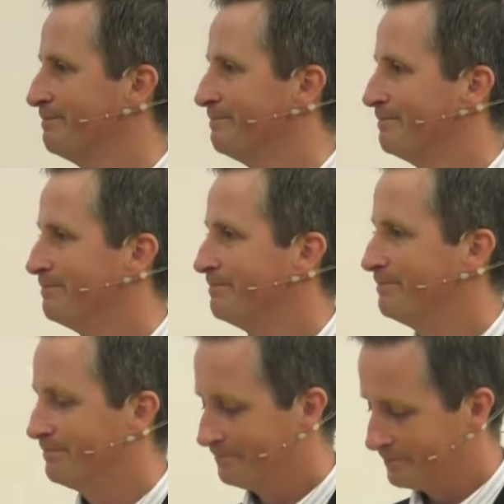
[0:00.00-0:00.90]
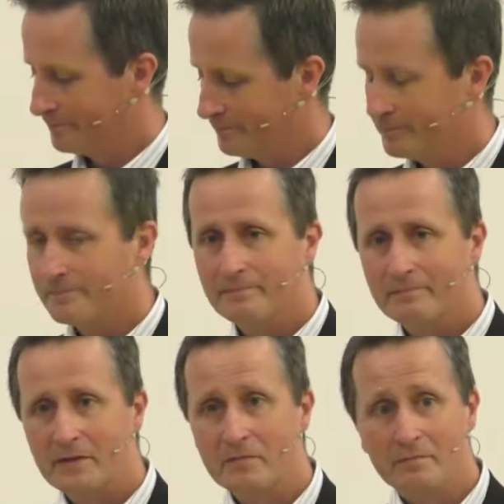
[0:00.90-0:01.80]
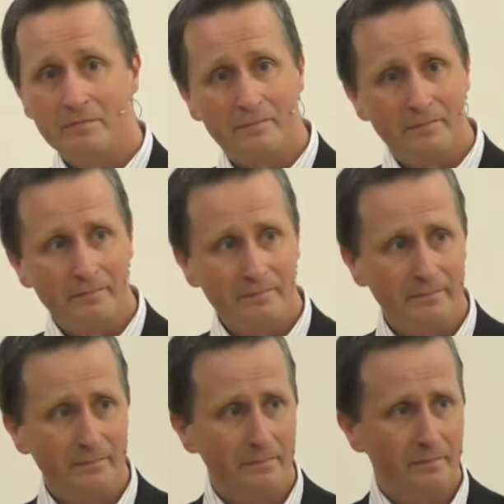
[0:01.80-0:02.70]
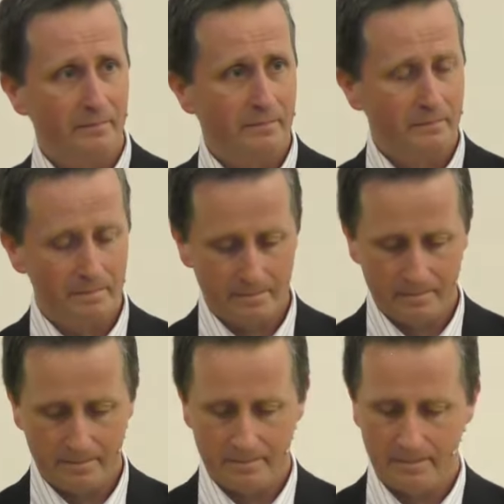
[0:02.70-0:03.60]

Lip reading: No one is speaking in this clip.